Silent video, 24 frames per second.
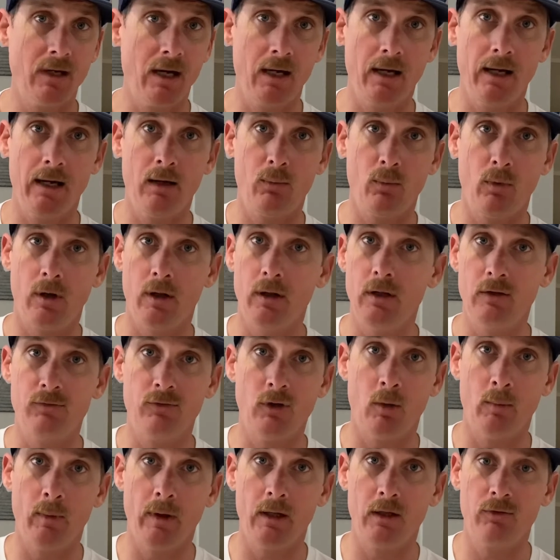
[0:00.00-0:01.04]
one of these foam
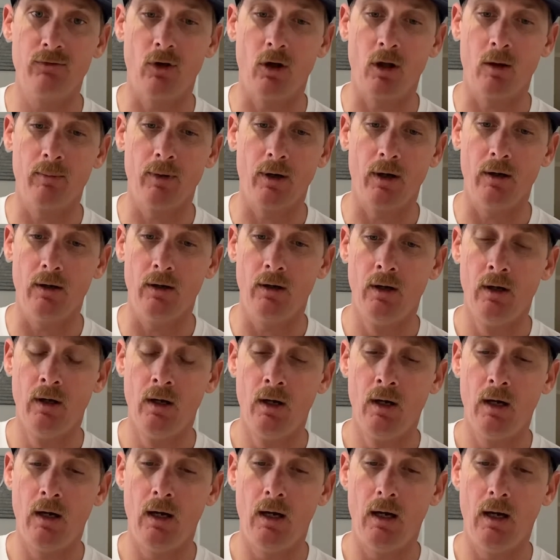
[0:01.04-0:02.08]
heads fall apart.
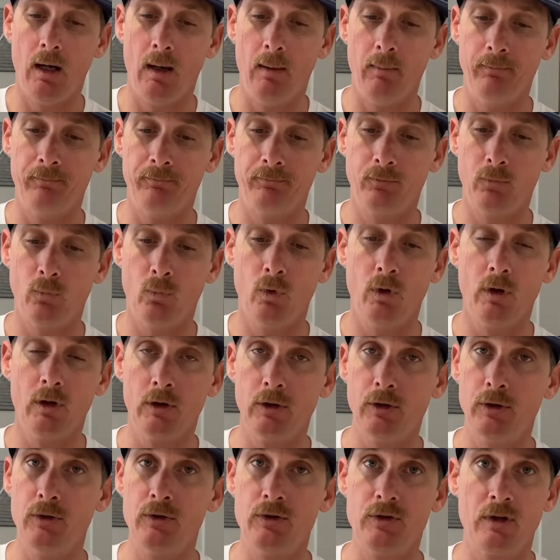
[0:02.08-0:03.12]
We'll
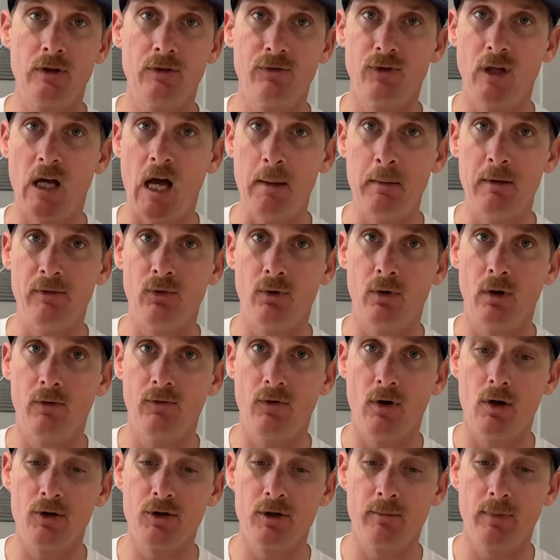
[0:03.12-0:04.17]
lose this fly before it
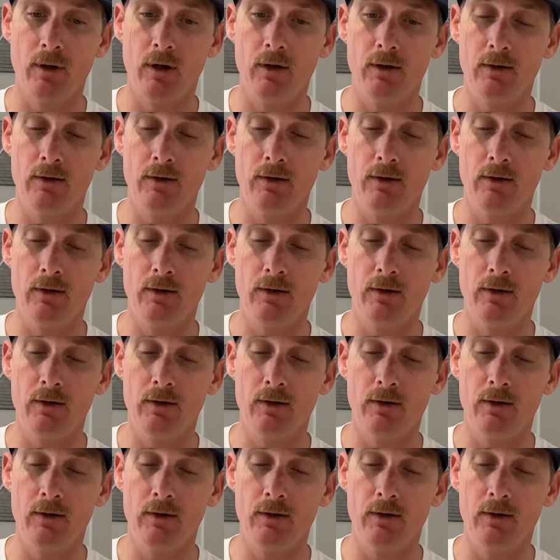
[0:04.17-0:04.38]
falls apart.